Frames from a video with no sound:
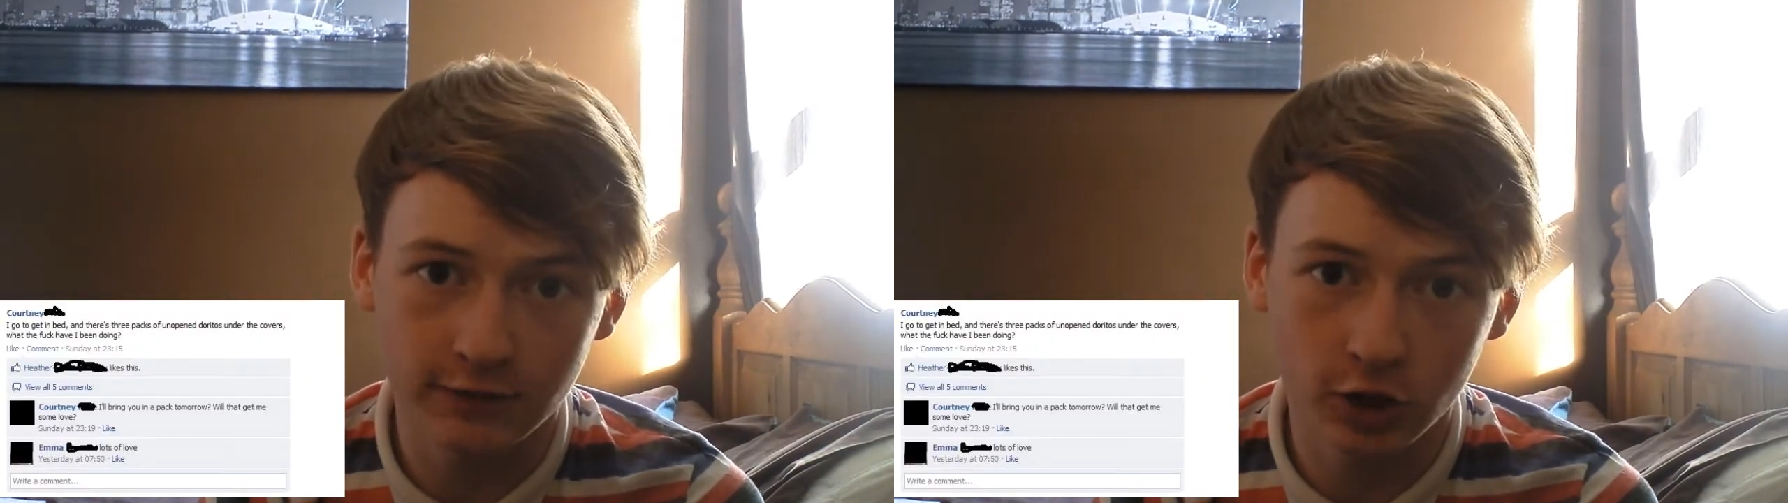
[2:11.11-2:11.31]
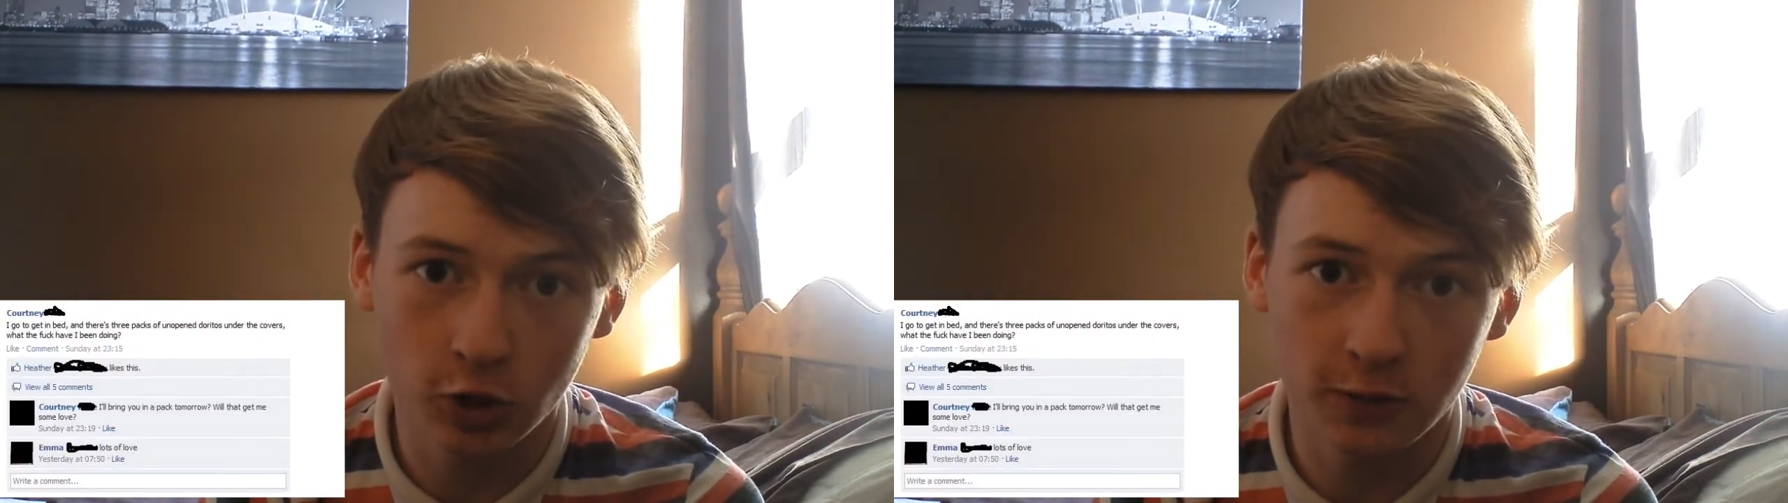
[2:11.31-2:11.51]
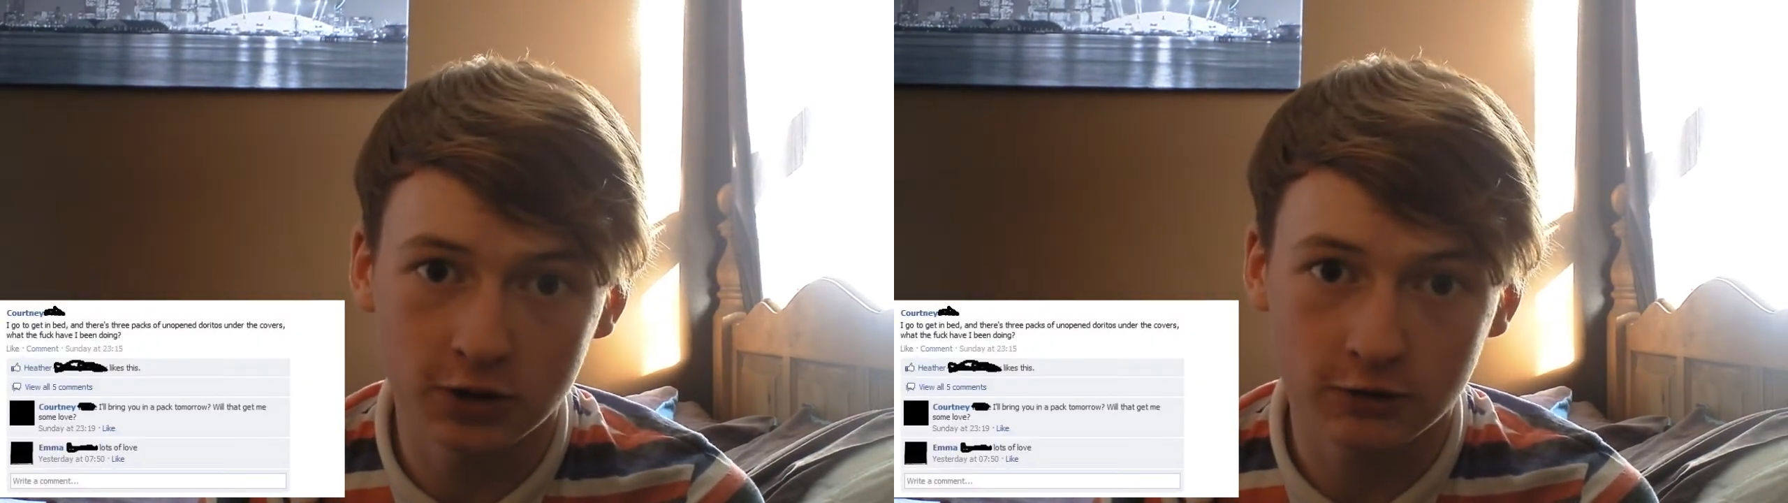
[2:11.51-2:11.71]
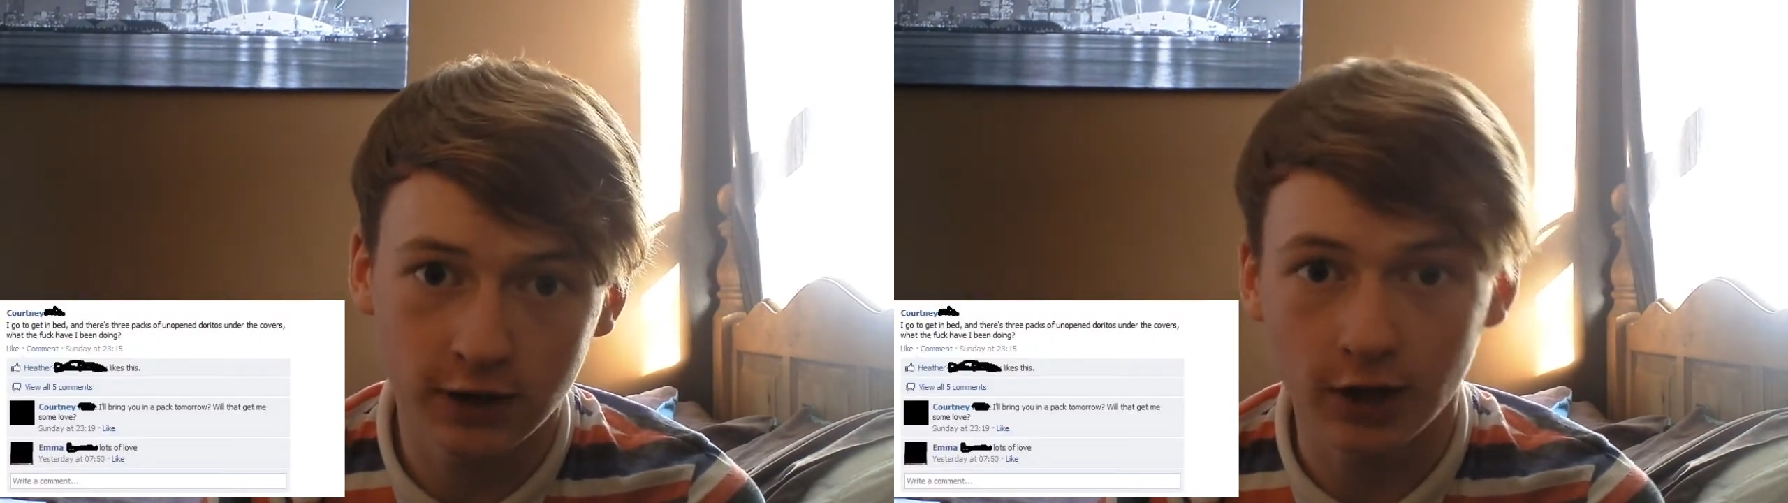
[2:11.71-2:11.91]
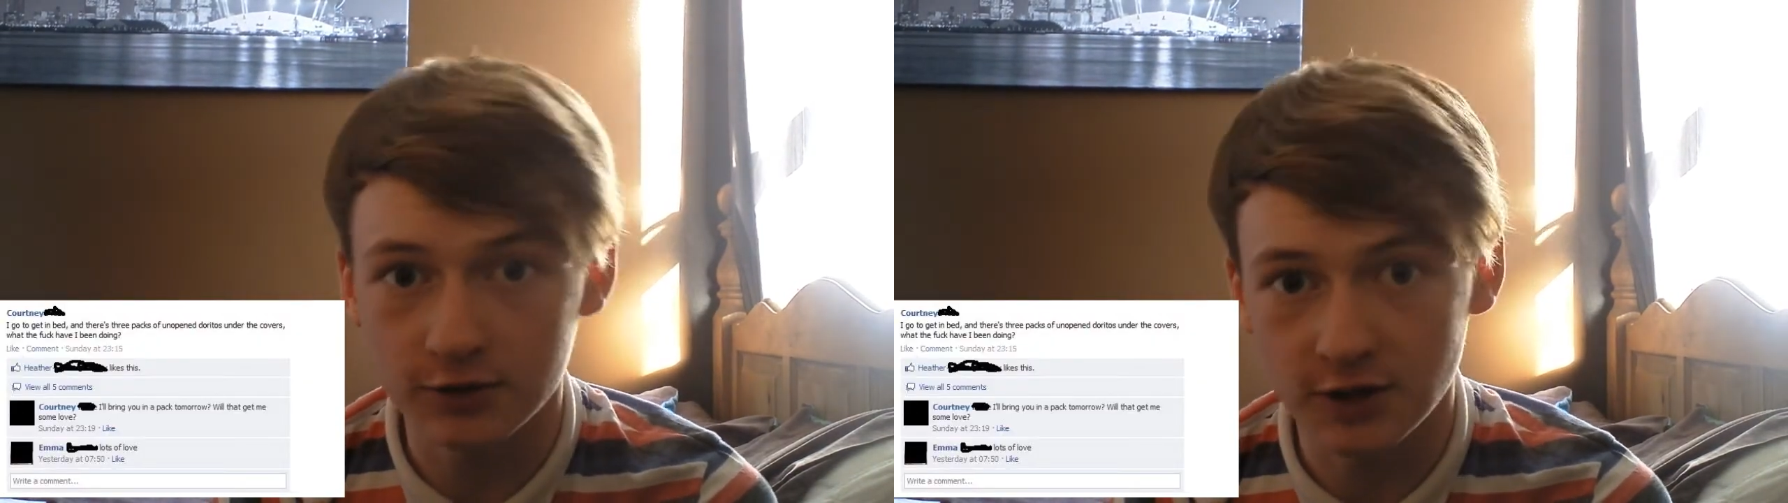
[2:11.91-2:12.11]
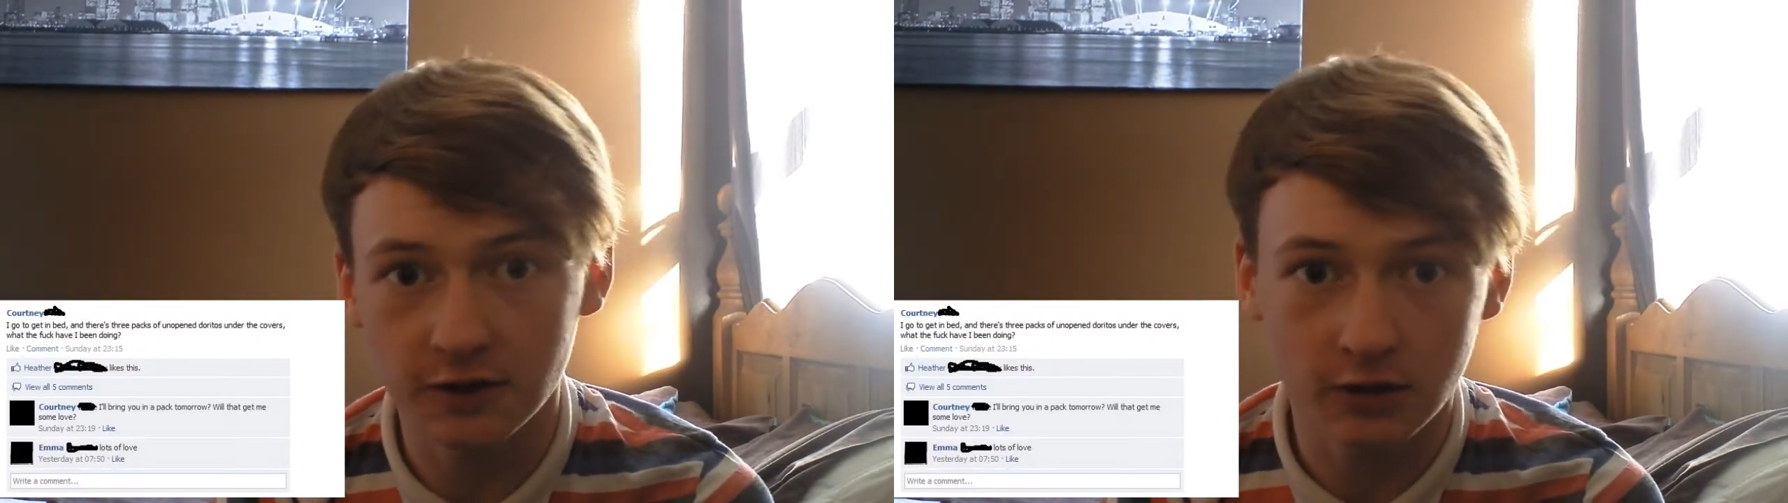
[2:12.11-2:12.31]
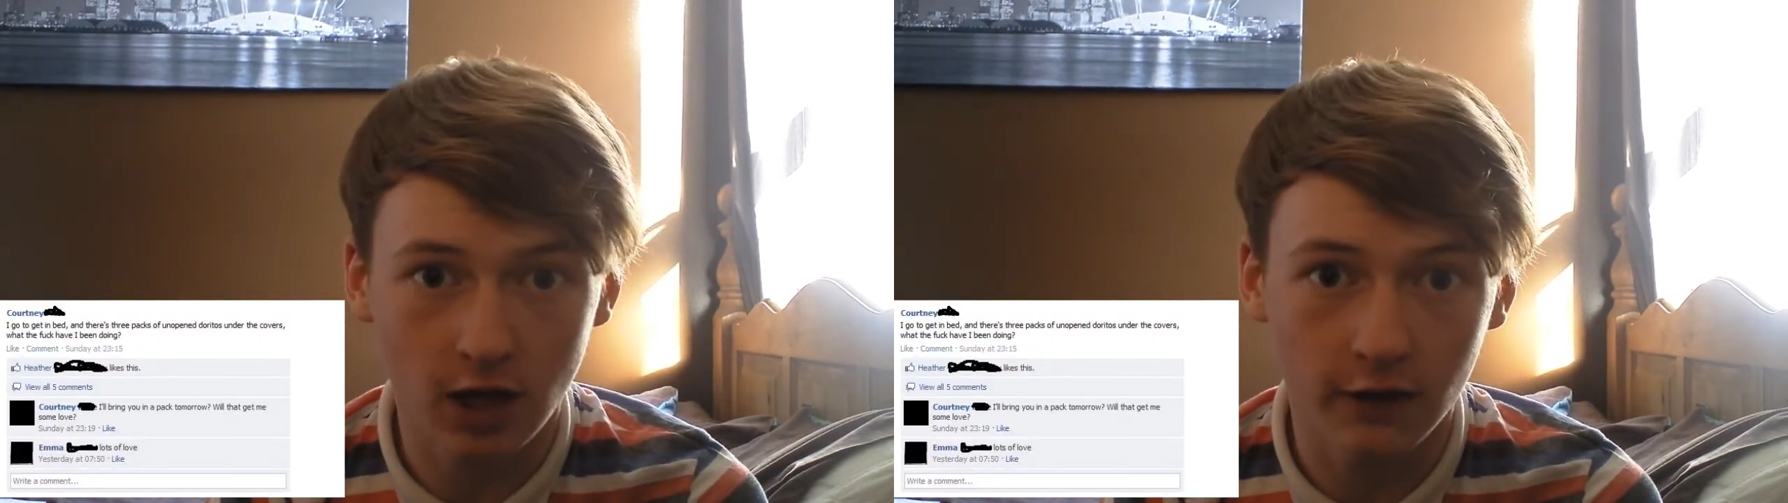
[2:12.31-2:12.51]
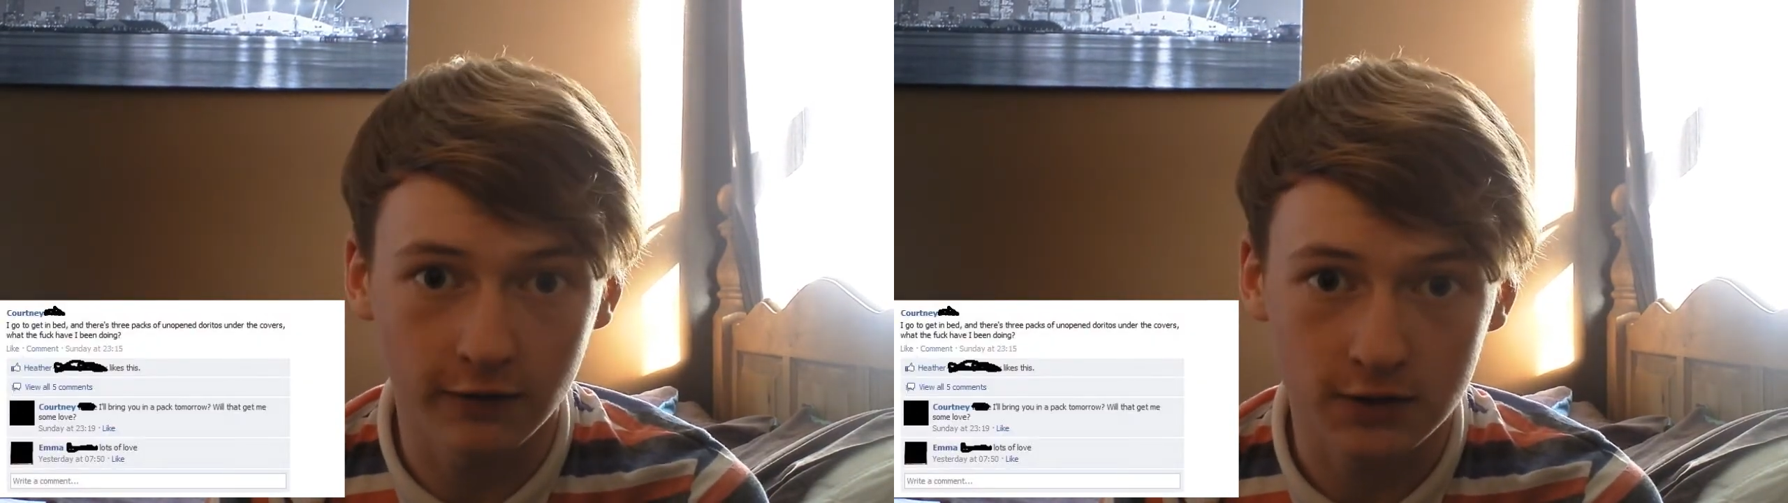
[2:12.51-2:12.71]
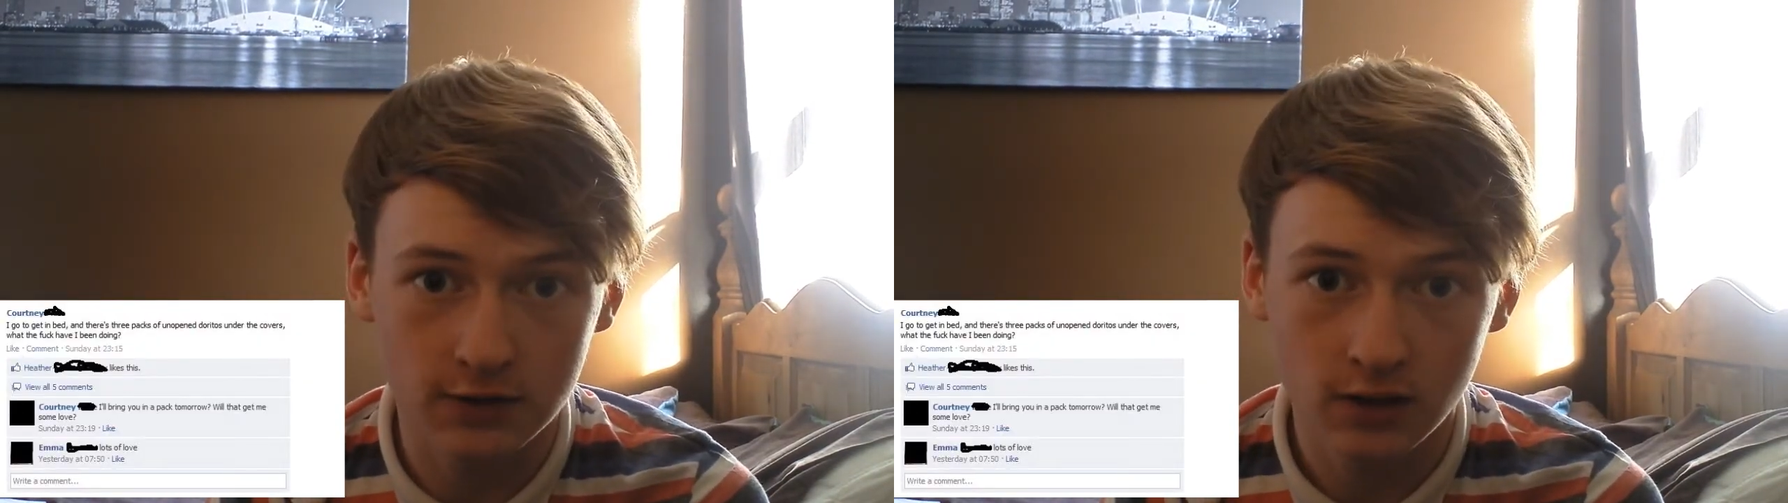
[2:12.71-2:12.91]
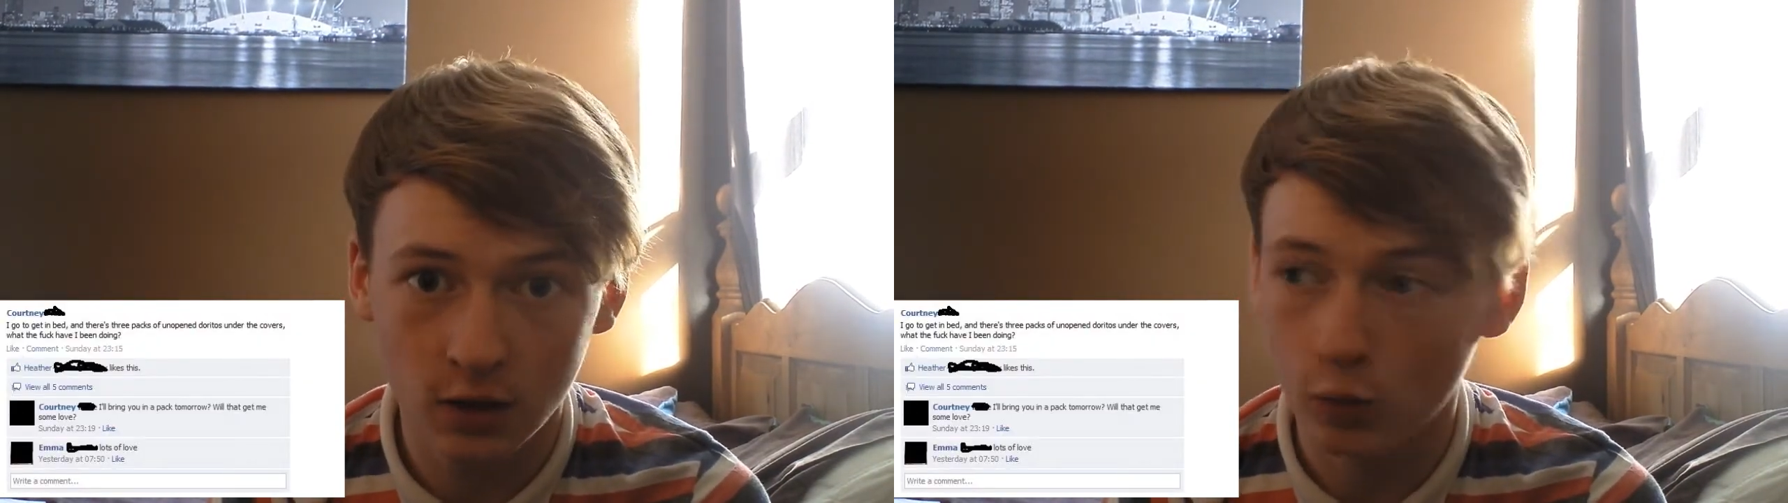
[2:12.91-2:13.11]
of unopened Doritos under the covers.